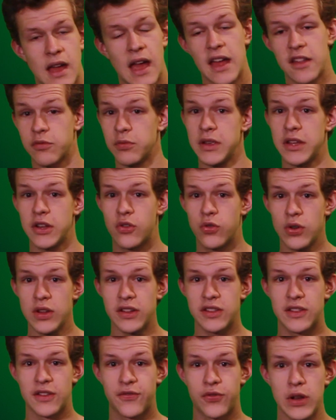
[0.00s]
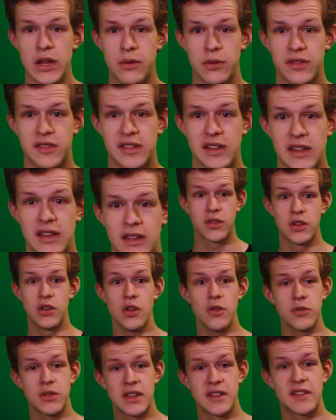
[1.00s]
As we increase the frequency, the
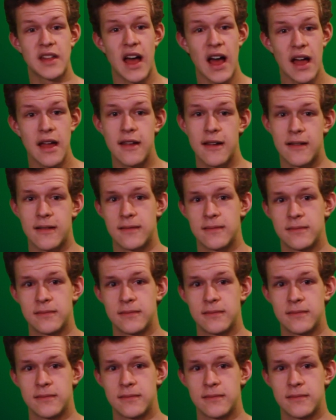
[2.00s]
note gets higher.